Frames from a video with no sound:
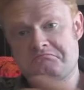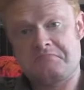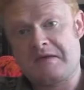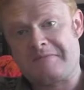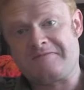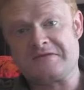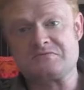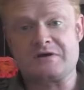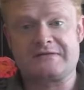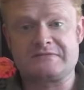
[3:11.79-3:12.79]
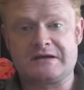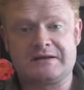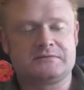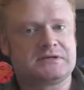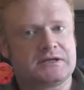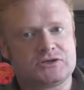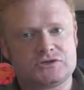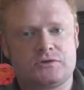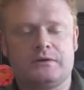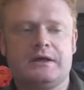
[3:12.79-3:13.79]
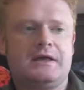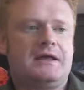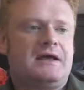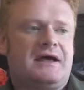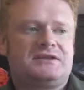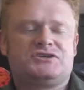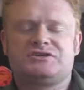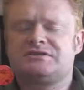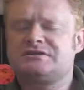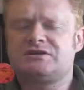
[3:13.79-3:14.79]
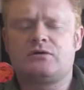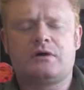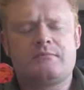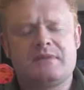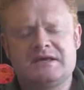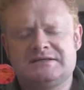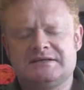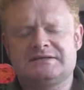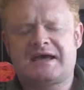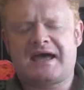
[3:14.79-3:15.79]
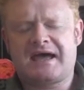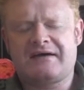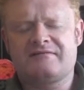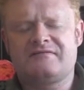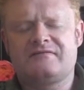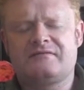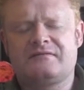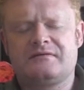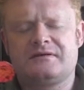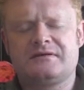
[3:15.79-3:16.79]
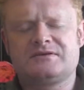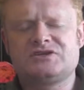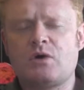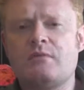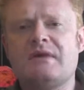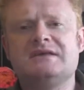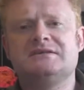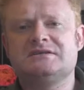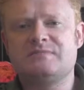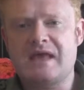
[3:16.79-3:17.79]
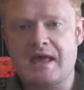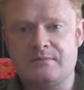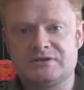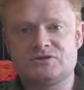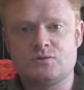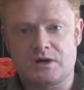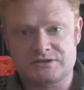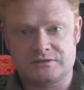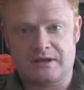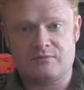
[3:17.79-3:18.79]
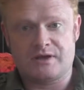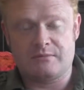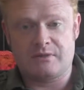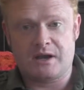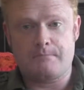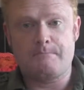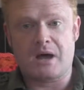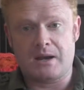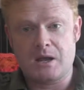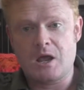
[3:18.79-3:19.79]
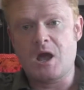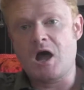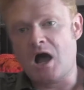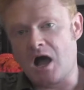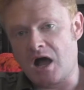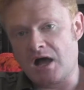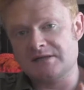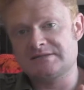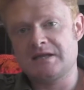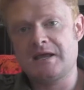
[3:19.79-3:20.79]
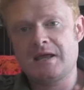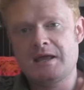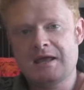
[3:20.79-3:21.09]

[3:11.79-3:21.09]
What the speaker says: pay me for this work I've done? He was like, sure. And it's just so amazing to have, so amazing to be able to hustle and bring in money. But hustling